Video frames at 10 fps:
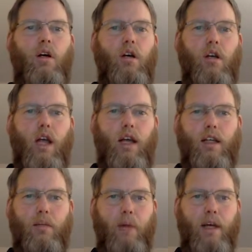
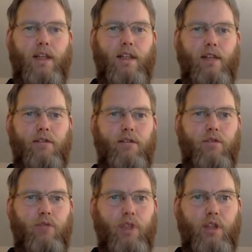luckily by itself.
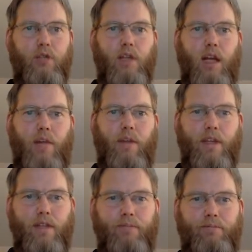You need to set up this,